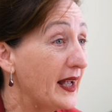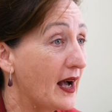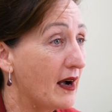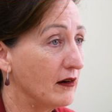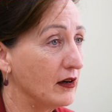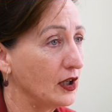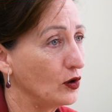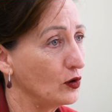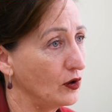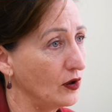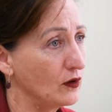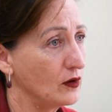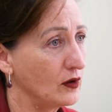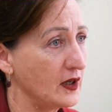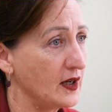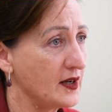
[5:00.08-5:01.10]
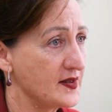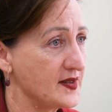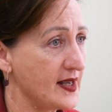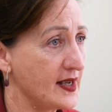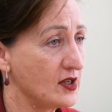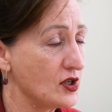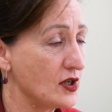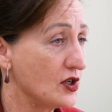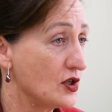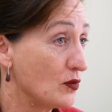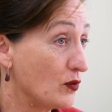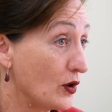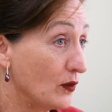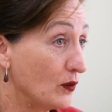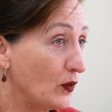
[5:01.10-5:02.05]
are a good organisation to
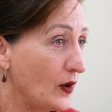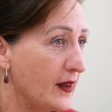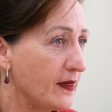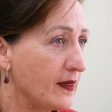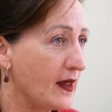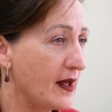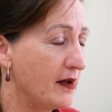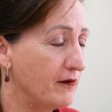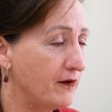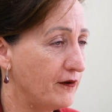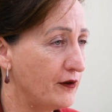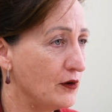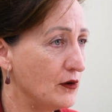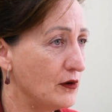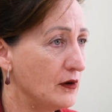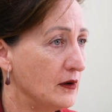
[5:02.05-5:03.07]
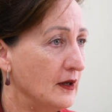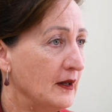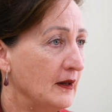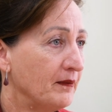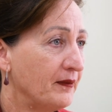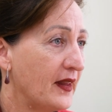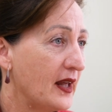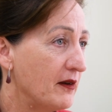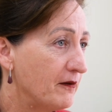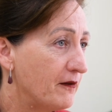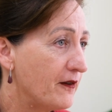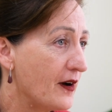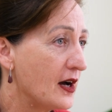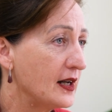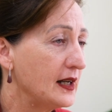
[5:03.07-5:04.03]
work with and for. And
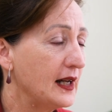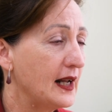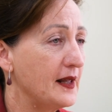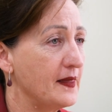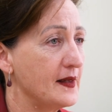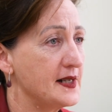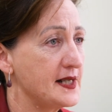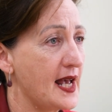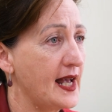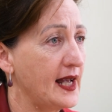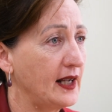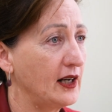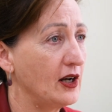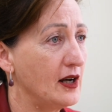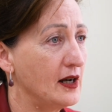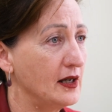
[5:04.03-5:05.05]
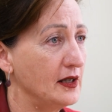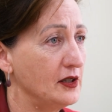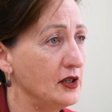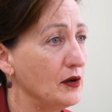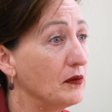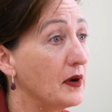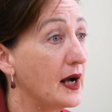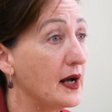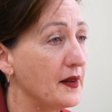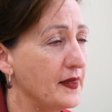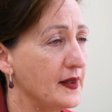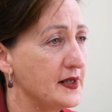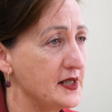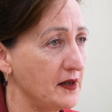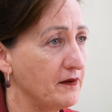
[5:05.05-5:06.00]
finally, the tagline, you are
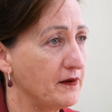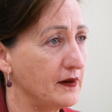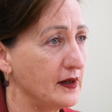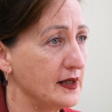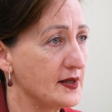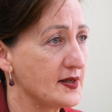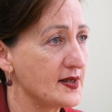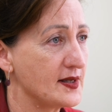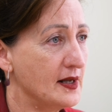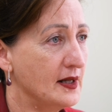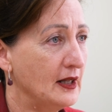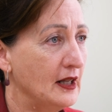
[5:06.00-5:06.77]
the difference.